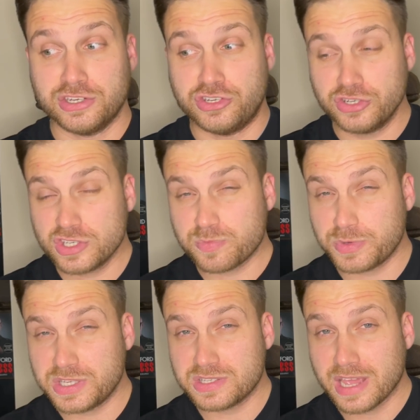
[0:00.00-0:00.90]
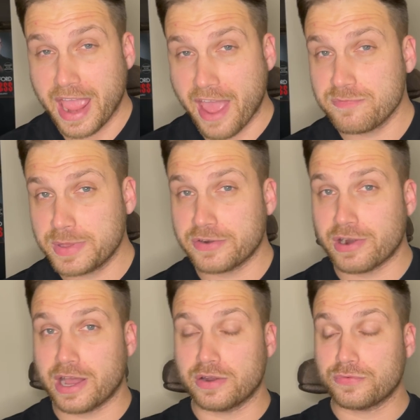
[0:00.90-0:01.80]
Judas Priest have been
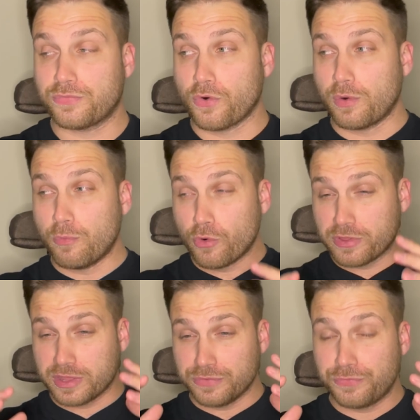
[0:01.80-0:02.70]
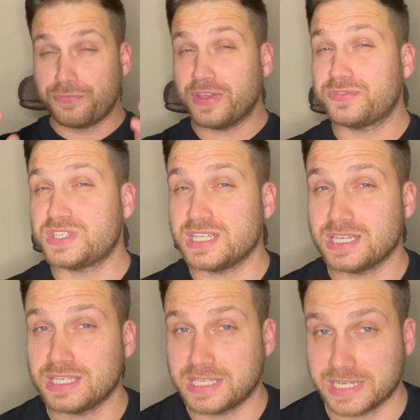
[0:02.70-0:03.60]
around for more than 50
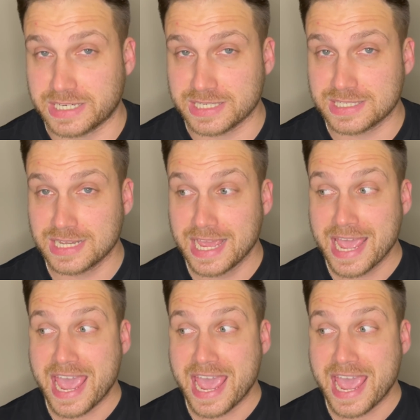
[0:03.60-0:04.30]
years.